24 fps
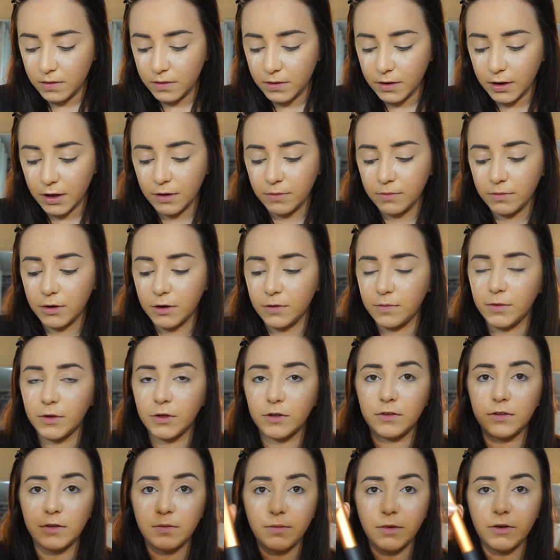Now I'm going to be
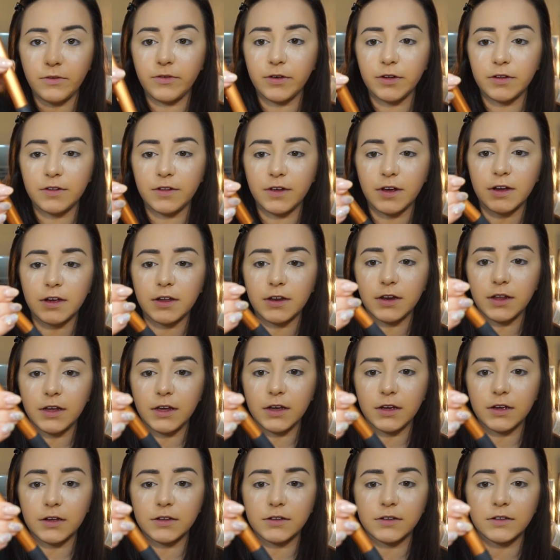using my Real
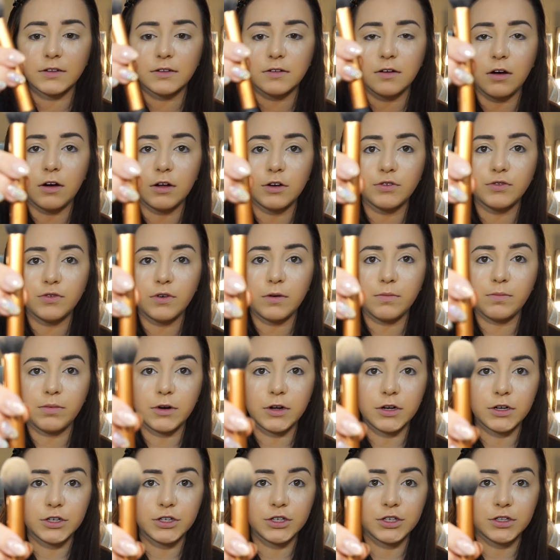Techniques contour
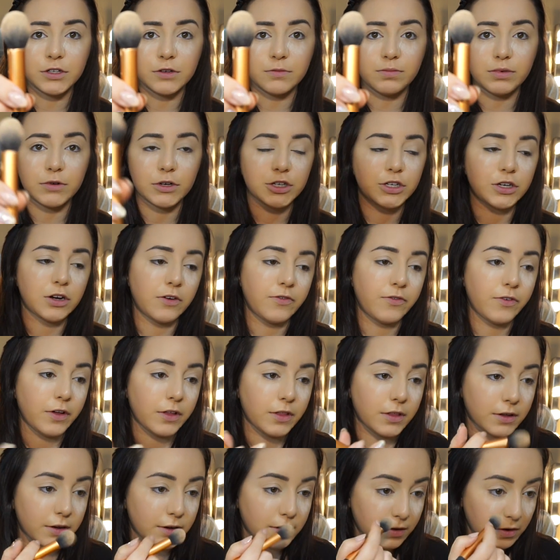brush to brush off all
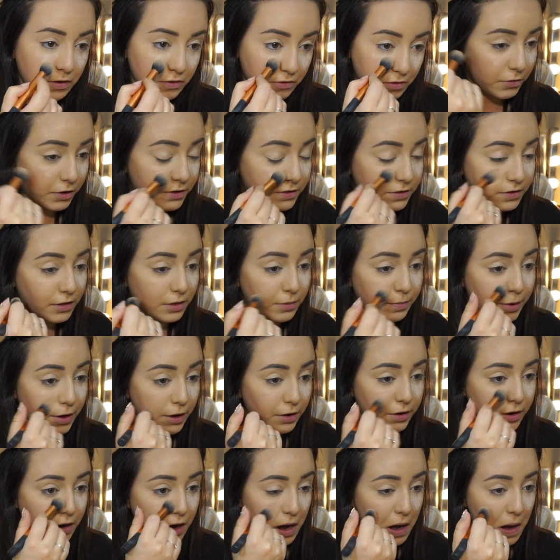the rest of the
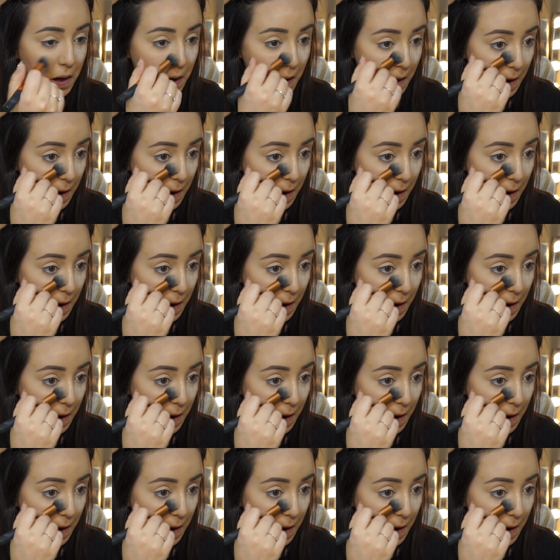powder.